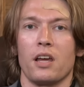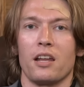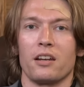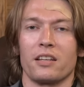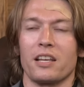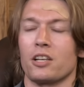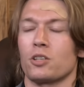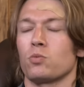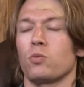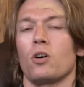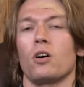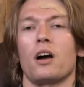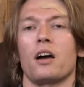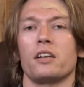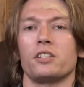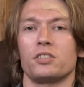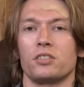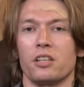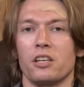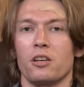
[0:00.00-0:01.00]
And guess what I
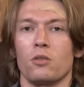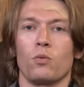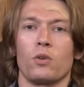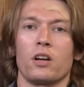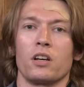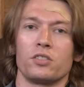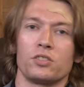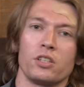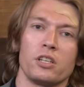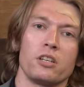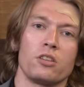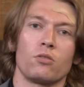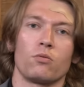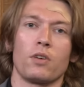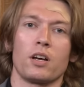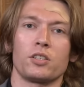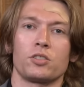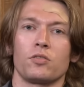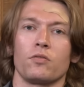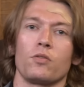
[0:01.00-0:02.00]
see when I see the
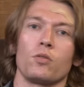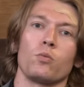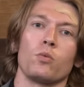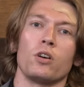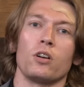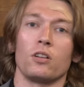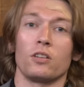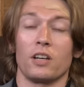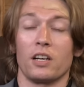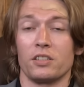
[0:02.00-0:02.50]
rest of the world?